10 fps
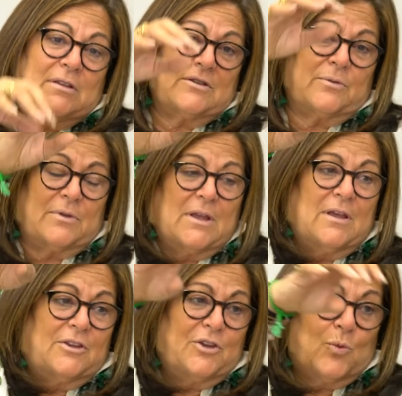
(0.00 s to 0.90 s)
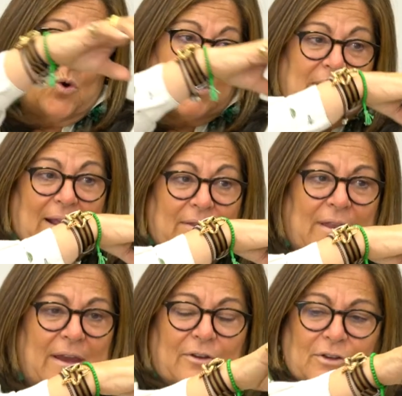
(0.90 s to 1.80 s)
So you walked down
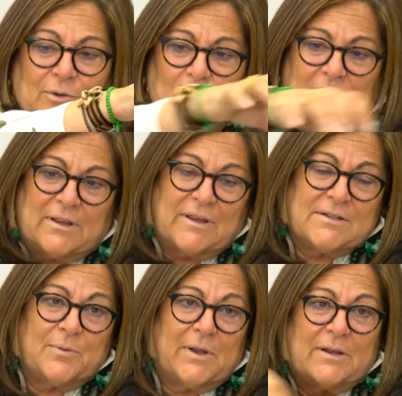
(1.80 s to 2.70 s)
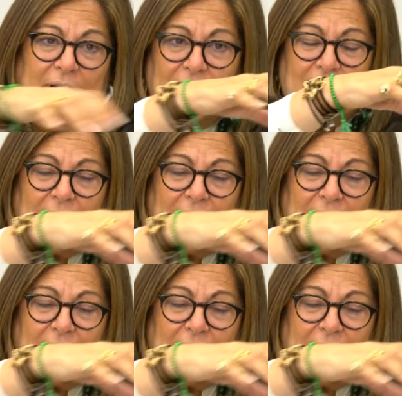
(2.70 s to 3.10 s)
there, you walked this one, you know,